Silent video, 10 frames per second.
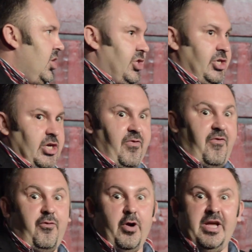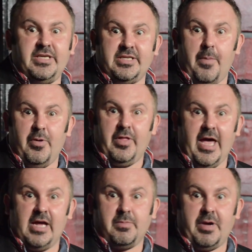She just freezes up on the
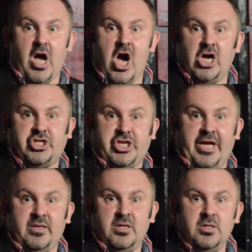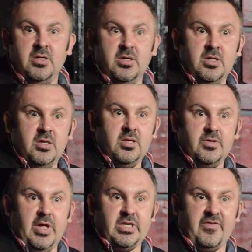couch. I'm like, oh, shit.
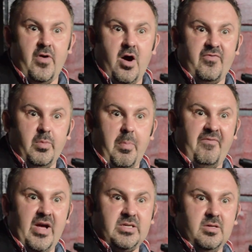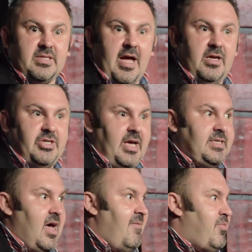This is far from the professional stage
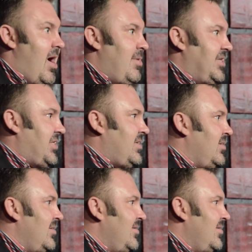kiss I have promised.